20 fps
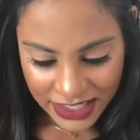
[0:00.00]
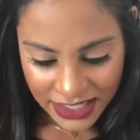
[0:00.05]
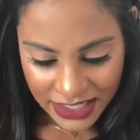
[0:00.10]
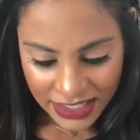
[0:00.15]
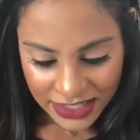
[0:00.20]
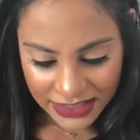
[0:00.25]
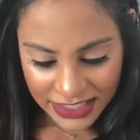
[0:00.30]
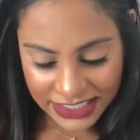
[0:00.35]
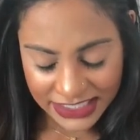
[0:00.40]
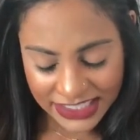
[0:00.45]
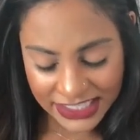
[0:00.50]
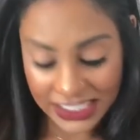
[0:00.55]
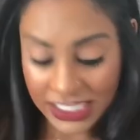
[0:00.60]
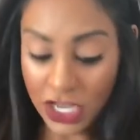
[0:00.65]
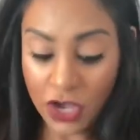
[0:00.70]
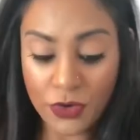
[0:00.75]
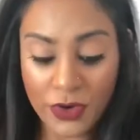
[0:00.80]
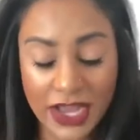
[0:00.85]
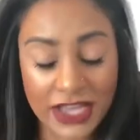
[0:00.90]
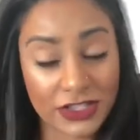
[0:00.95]
Let's see.
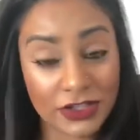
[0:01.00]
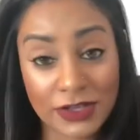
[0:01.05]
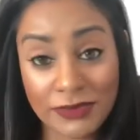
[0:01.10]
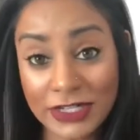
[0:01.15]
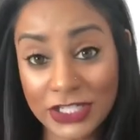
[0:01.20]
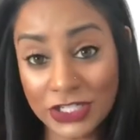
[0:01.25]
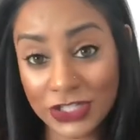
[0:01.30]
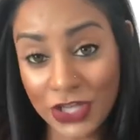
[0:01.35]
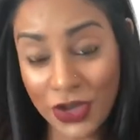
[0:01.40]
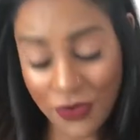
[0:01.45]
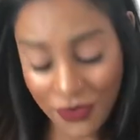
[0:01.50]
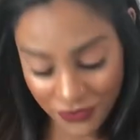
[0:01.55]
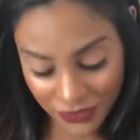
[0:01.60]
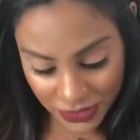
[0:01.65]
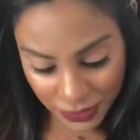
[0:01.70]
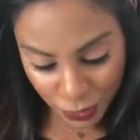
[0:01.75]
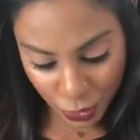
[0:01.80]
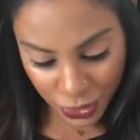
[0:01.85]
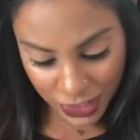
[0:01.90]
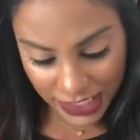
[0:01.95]
Okay, so let me just go over the
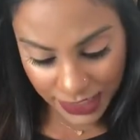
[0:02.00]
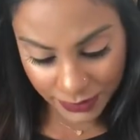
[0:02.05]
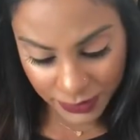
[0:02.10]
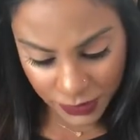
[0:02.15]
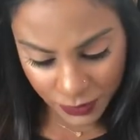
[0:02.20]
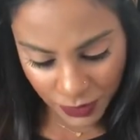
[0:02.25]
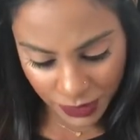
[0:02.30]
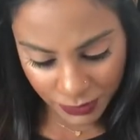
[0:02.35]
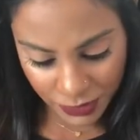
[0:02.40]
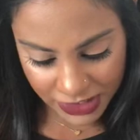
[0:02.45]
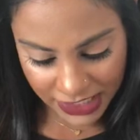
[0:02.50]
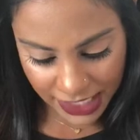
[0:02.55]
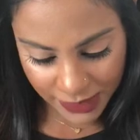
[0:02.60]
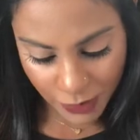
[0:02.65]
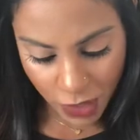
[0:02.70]
boy names one more time.